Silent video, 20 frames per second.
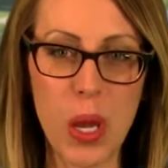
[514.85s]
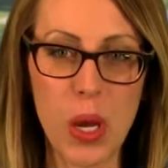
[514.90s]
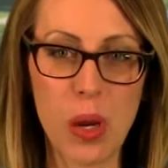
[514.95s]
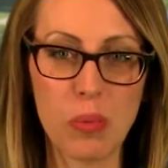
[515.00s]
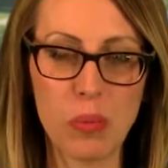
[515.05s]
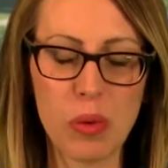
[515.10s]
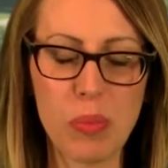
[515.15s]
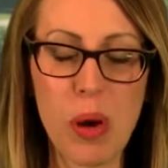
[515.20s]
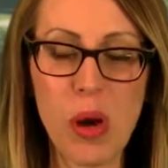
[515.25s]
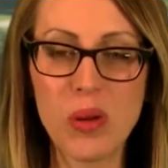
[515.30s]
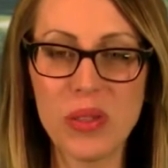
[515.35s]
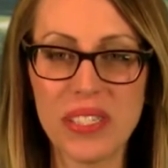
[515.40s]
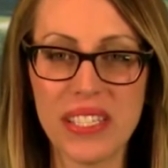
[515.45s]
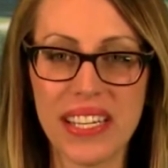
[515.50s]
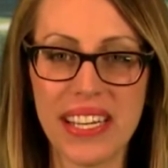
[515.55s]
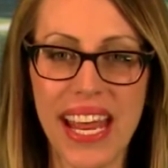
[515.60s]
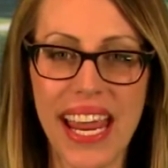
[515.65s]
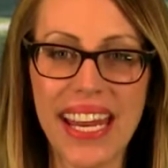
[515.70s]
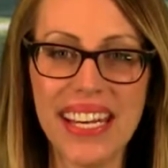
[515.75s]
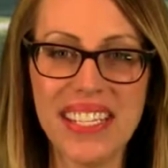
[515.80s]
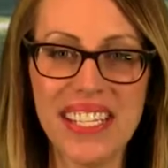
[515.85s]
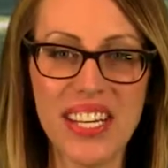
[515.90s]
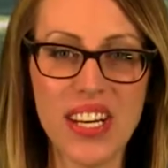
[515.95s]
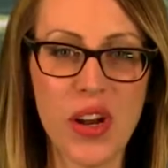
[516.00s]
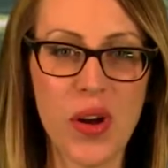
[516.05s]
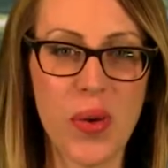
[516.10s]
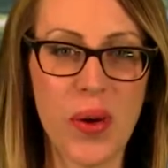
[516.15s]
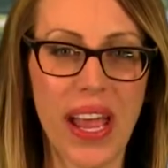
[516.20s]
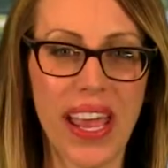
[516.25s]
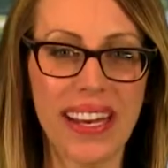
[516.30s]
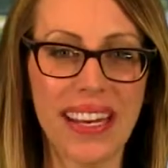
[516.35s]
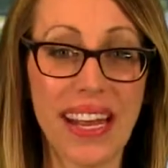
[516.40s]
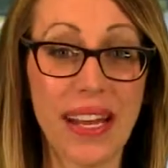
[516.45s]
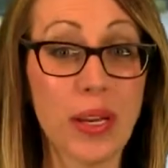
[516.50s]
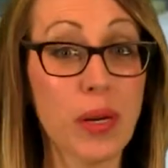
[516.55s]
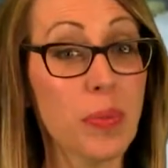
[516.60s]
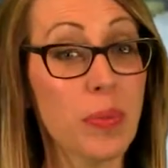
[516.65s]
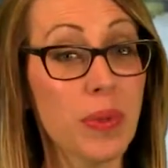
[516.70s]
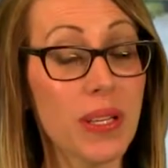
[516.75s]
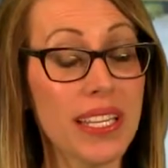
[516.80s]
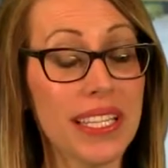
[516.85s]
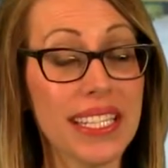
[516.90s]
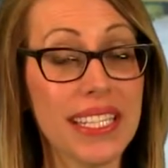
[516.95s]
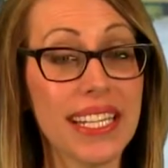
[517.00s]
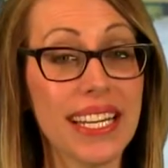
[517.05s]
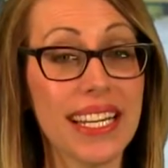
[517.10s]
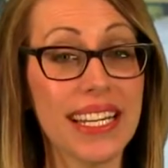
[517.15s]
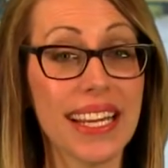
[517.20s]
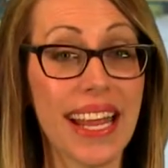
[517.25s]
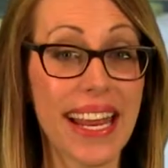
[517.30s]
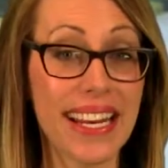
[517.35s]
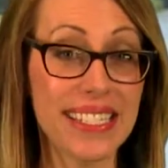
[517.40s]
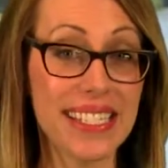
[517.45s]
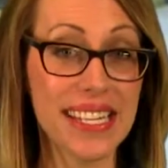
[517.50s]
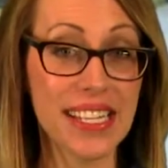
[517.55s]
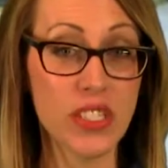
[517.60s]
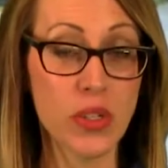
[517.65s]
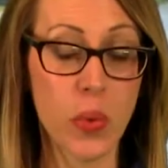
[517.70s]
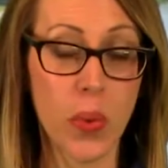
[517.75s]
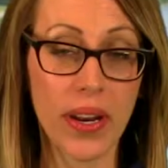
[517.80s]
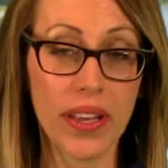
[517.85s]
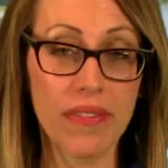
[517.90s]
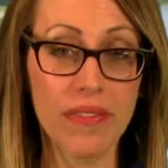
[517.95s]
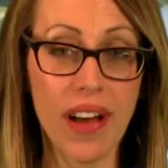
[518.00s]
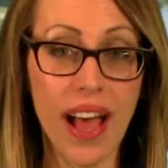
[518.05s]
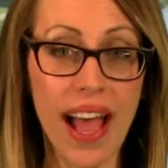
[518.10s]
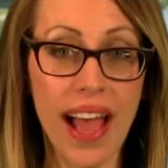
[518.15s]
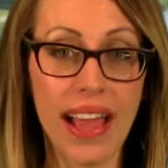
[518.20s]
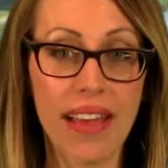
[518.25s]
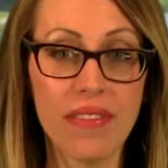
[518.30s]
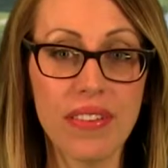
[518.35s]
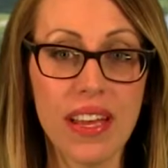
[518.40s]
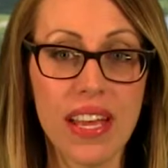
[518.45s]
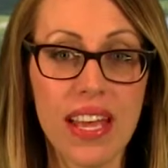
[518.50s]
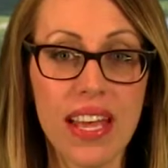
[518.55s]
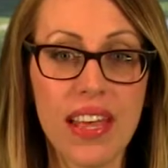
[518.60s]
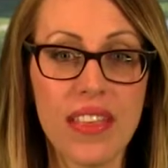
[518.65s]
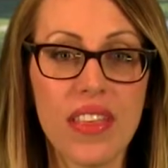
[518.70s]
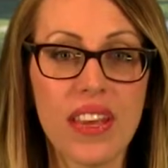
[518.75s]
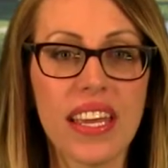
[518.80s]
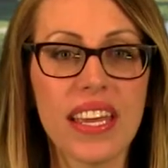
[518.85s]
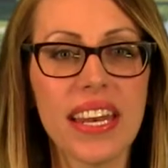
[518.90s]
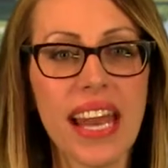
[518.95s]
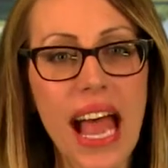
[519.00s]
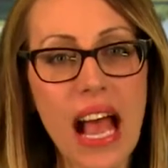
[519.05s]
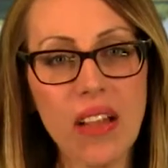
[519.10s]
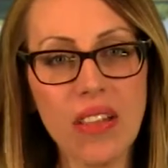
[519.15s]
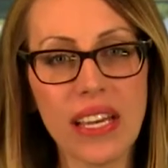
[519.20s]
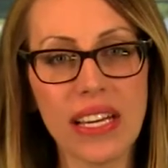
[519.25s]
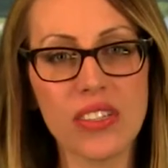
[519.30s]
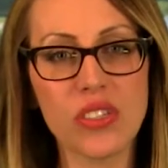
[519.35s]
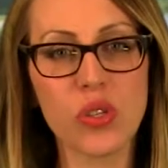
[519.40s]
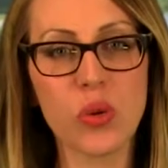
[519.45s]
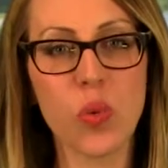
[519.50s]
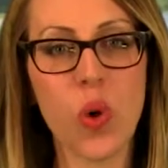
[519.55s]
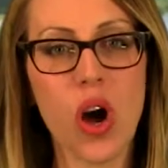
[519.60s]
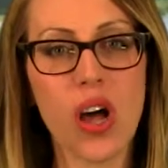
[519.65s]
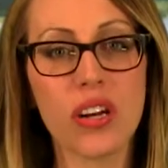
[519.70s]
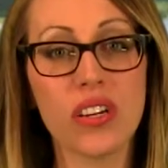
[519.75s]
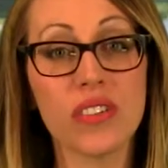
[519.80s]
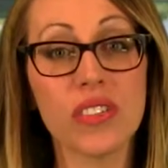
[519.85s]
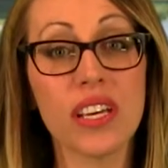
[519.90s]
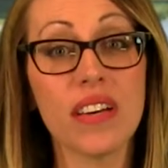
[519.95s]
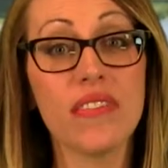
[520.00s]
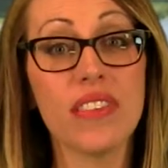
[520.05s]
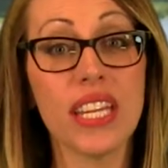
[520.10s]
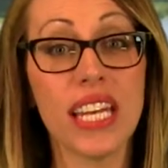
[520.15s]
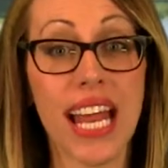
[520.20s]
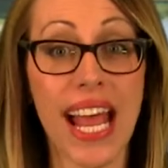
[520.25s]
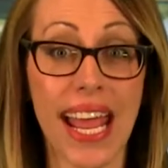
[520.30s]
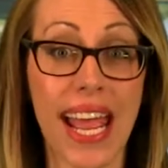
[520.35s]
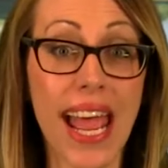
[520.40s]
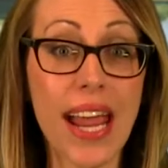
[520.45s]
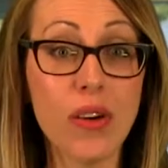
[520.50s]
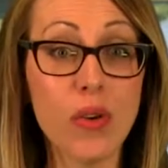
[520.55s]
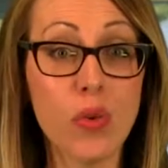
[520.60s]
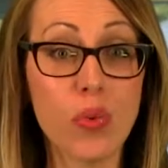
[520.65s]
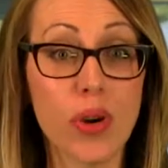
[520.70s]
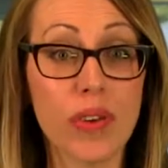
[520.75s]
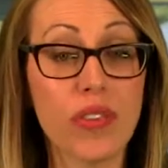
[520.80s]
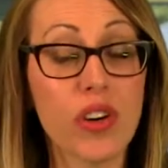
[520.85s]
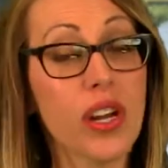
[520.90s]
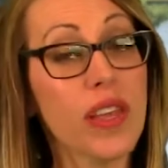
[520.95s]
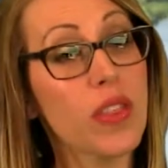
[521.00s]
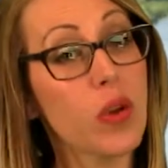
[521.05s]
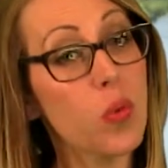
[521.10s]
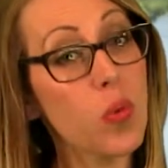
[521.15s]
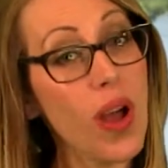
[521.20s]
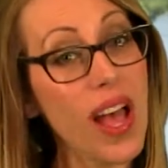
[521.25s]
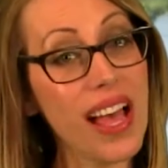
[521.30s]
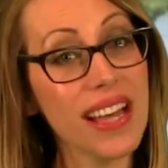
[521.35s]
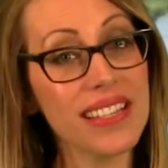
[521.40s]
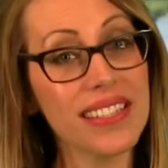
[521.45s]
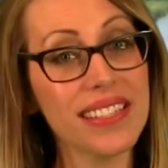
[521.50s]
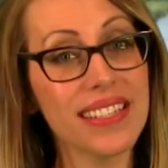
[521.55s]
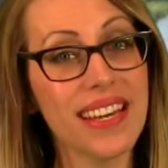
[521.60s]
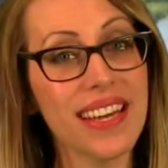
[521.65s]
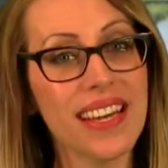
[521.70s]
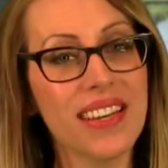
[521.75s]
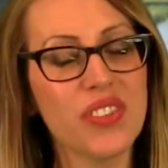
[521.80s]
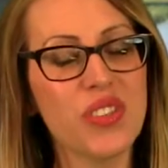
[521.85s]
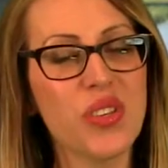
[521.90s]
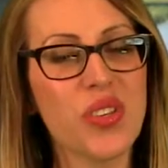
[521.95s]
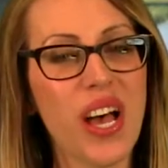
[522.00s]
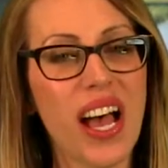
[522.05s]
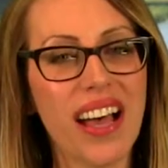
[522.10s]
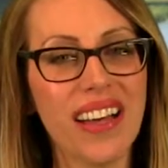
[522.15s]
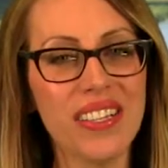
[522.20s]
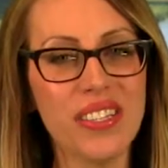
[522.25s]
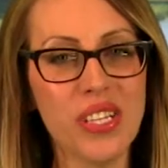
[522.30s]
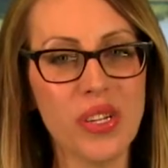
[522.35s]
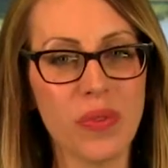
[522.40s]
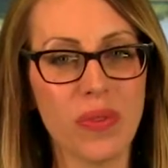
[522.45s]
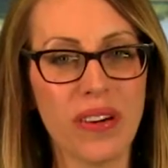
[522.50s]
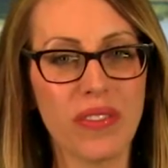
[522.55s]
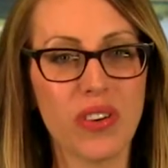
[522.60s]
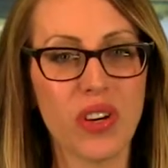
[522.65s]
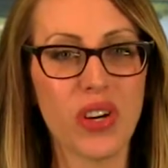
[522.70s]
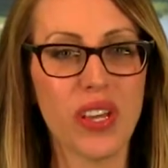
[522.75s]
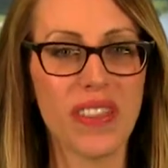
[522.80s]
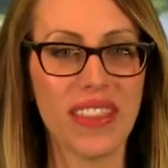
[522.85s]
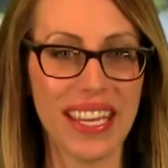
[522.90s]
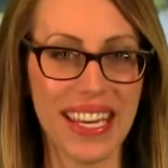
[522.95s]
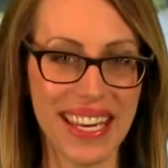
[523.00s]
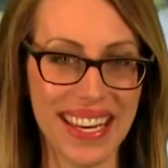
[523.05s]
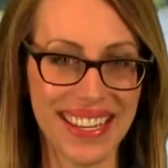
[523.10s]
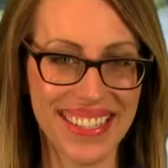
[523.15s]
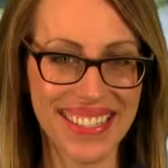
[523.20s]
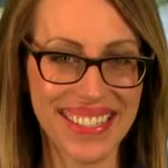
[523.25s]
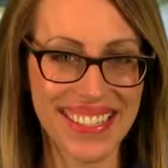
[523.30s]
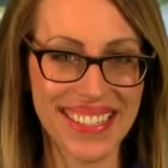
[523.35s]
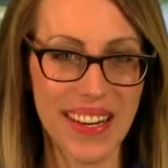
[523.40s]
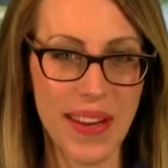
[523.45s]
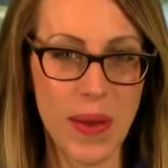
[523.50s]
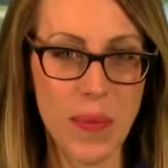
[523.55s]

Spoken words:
Proposed in 1808 and completed in 1825, the canal links the waters of the Niagara River in the west to the Hudson River in the east.